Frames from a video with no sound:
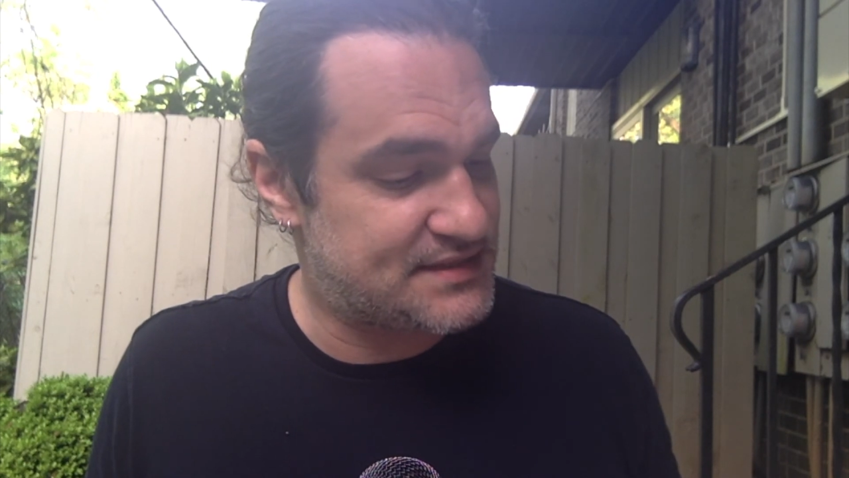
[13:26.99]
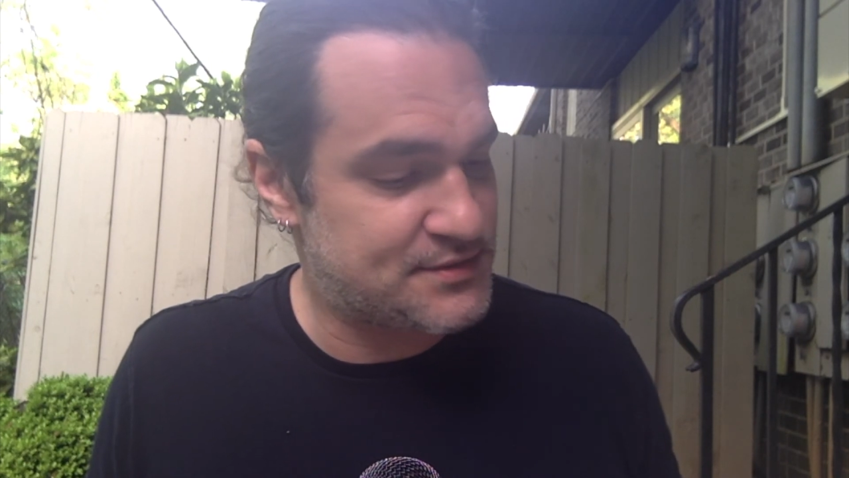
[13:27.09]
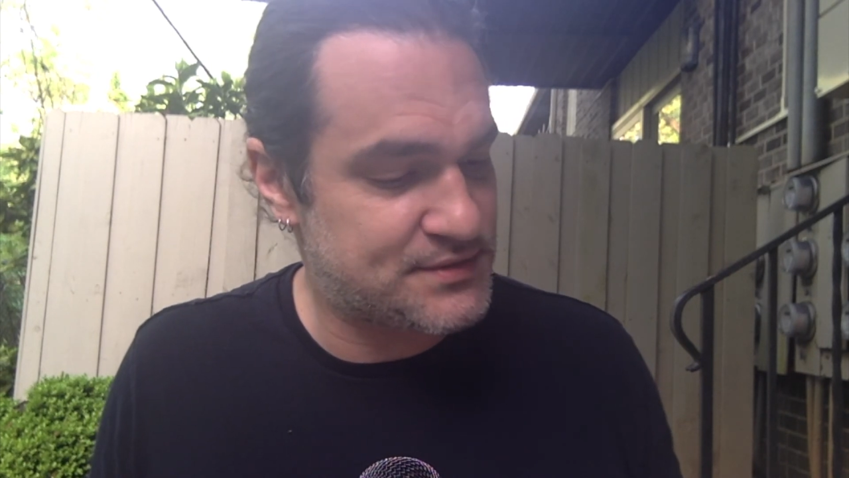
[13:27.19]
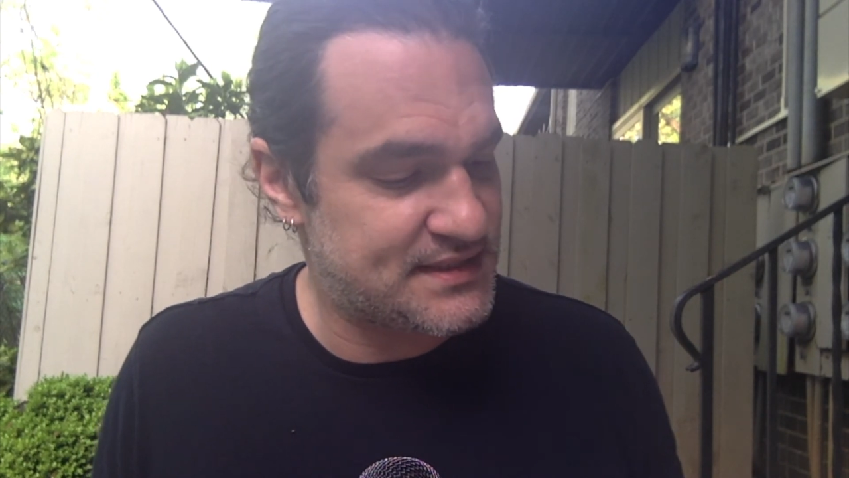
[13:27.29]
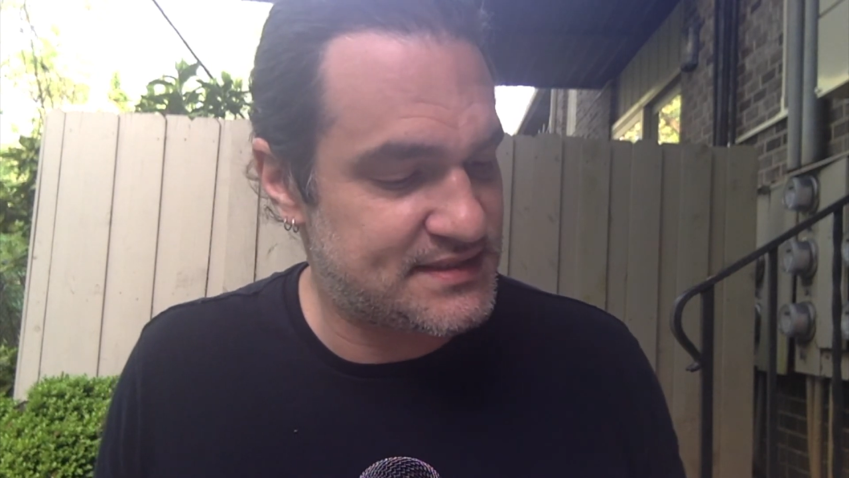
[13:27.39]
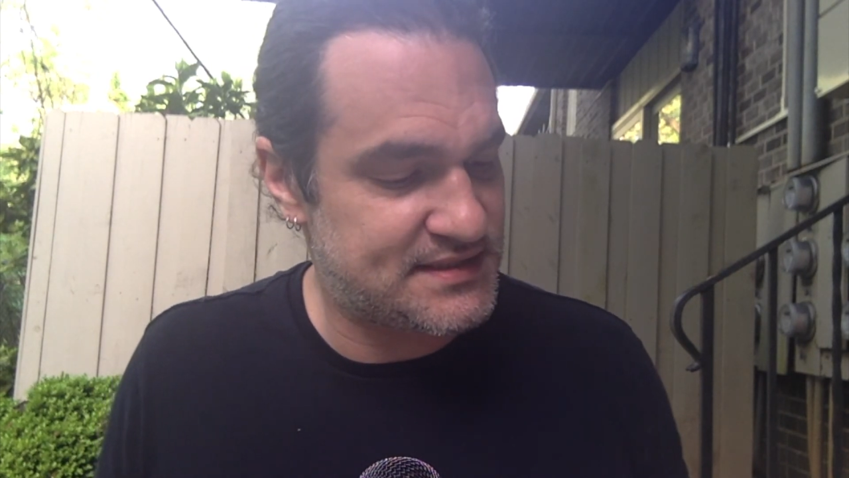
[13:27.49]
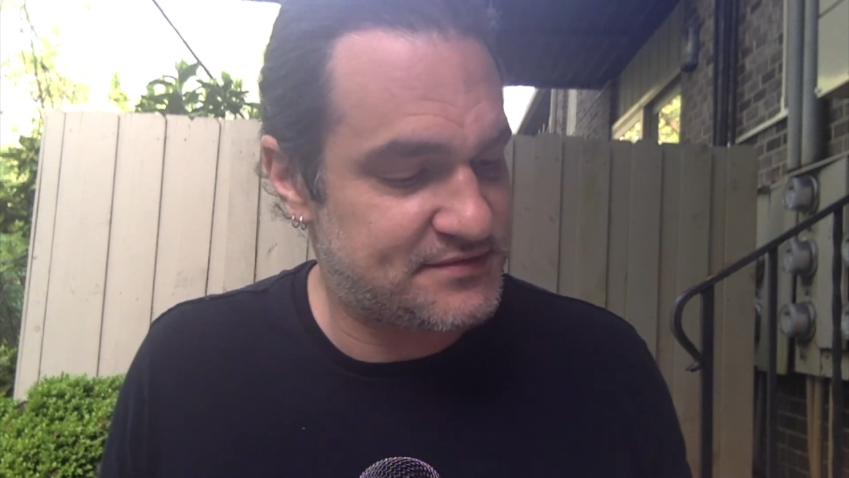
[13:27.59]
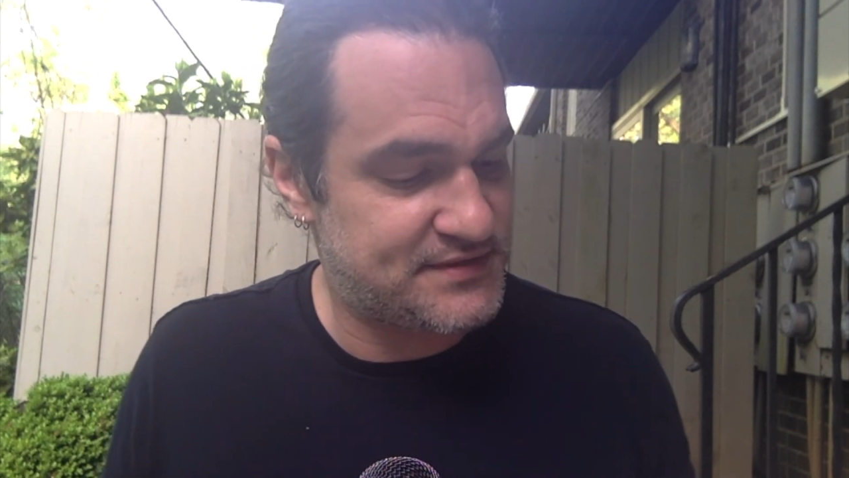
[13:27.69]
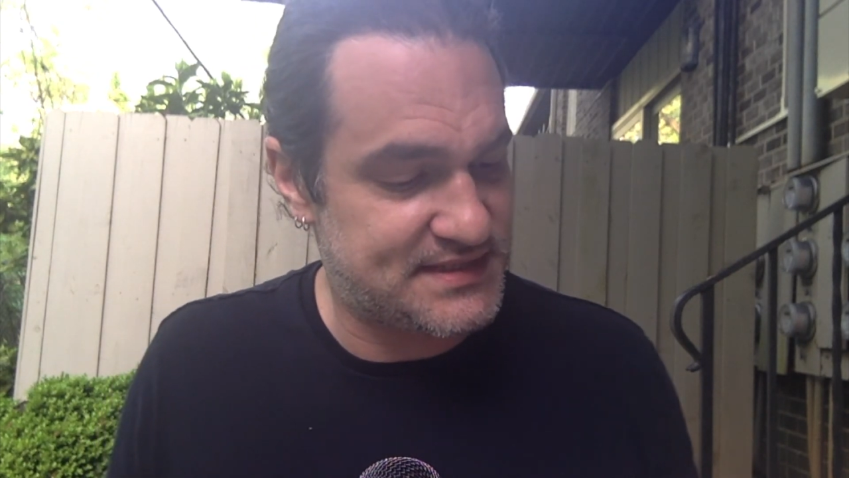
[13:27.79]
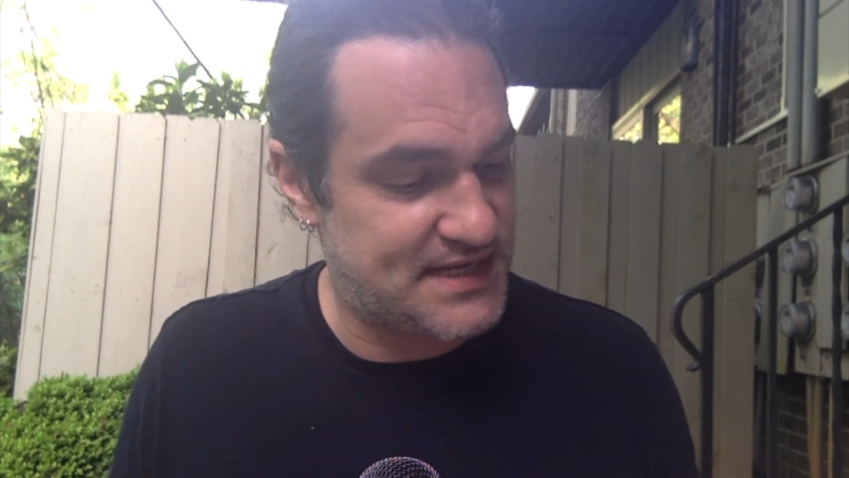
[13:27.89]
so
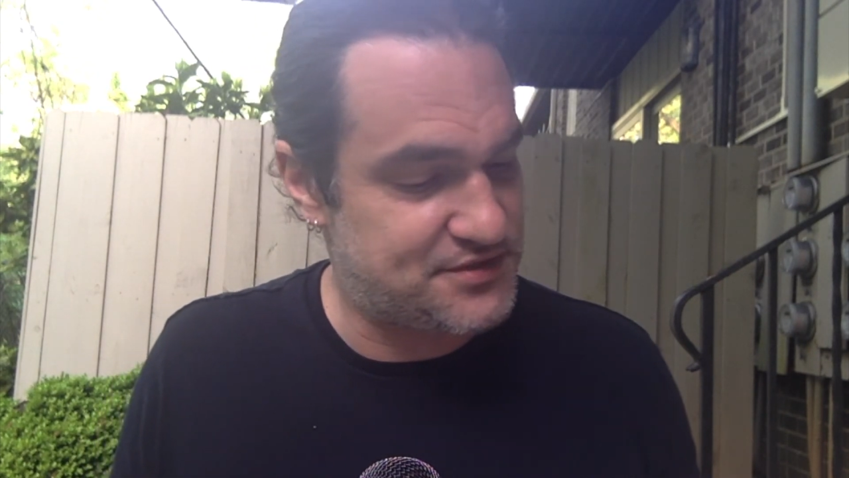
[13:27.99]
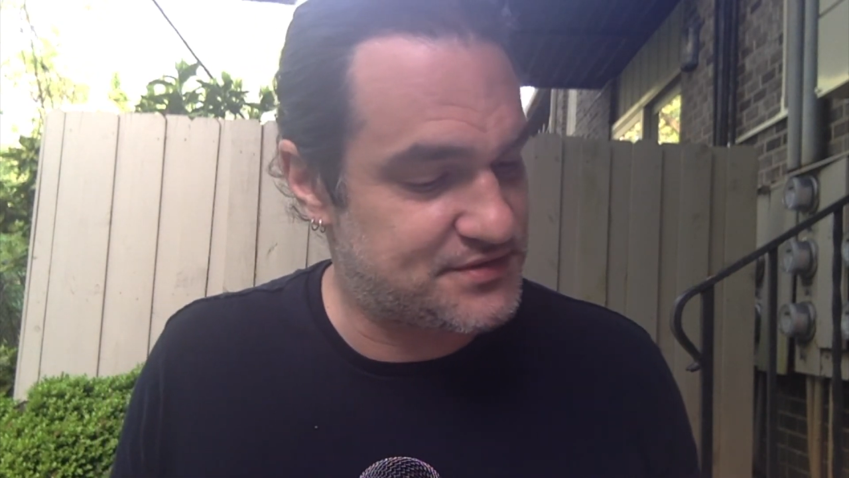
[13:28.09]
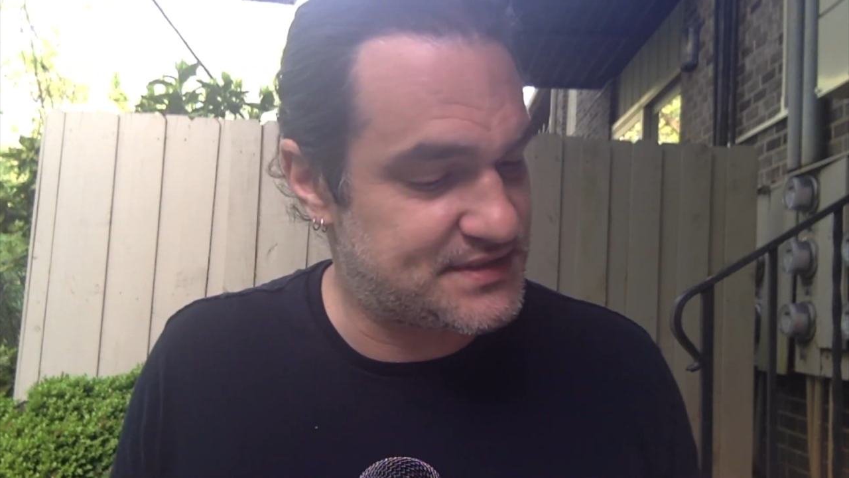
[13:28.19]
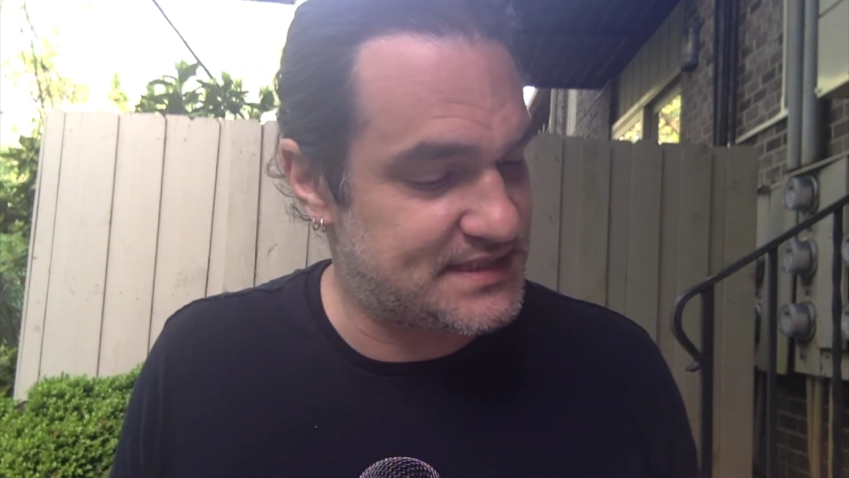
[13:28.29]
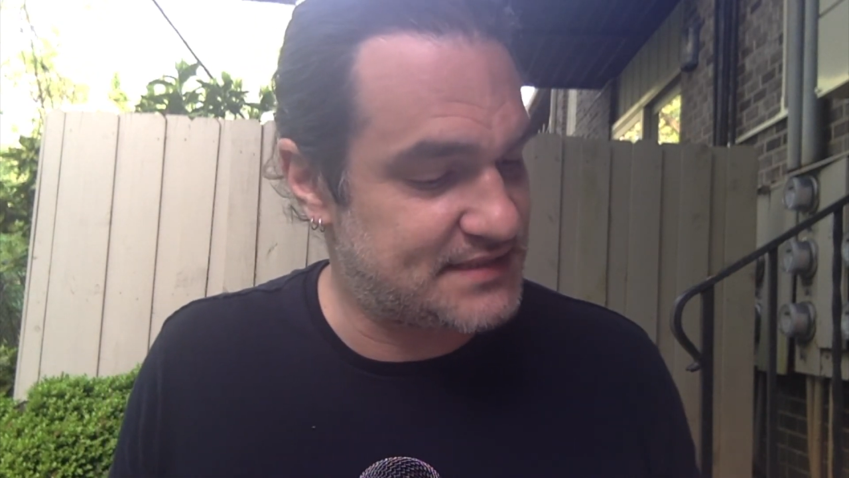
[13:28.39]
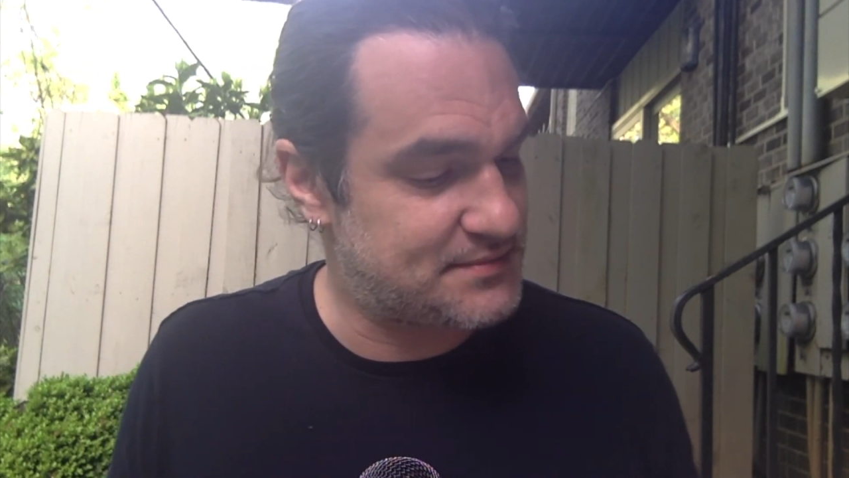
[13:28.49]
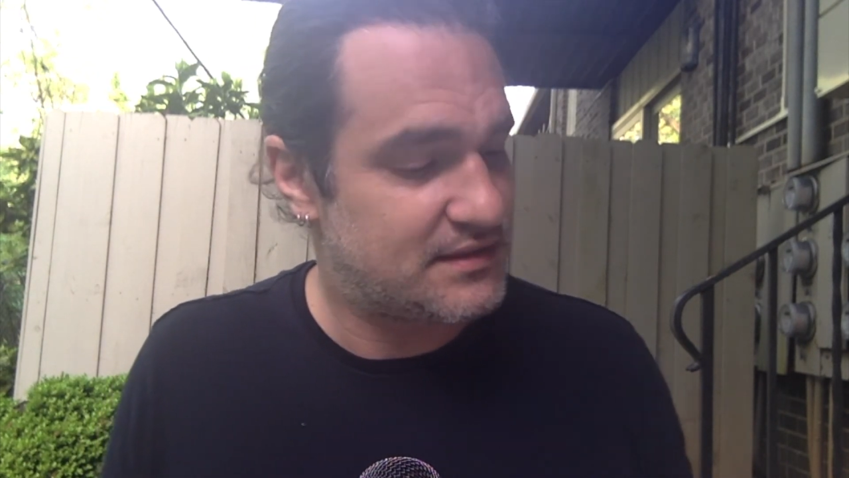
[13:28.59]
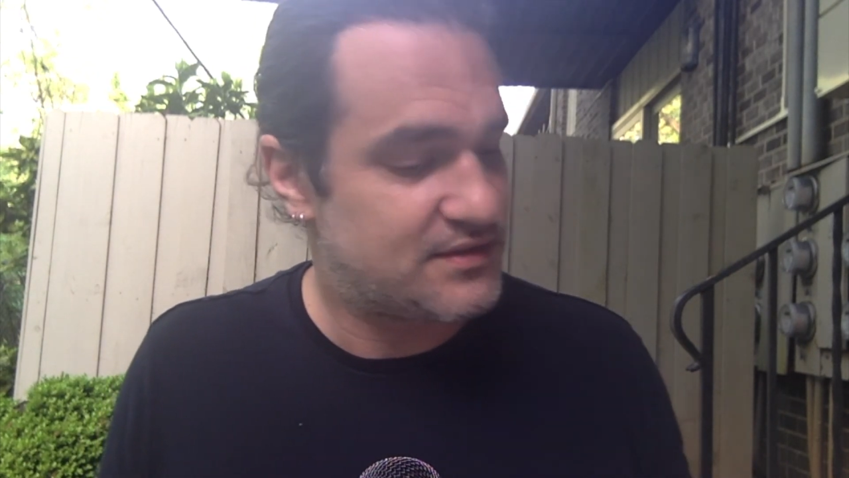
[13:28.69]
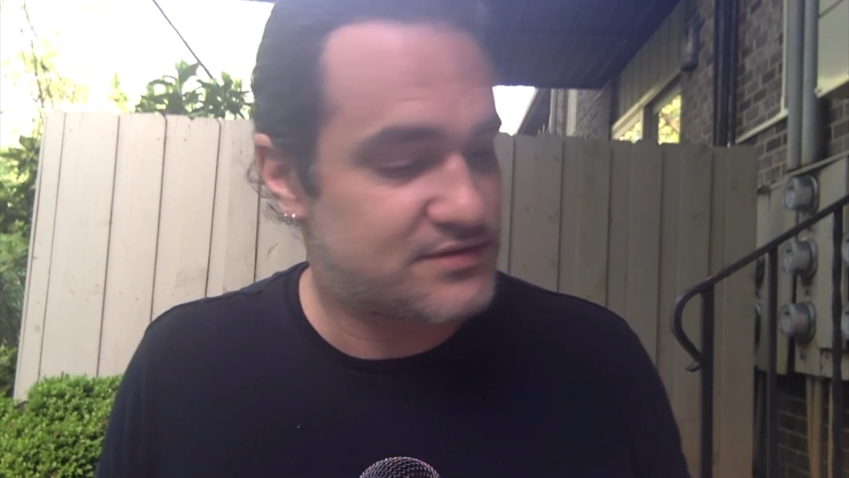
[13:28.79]
sensitive his nature seemed,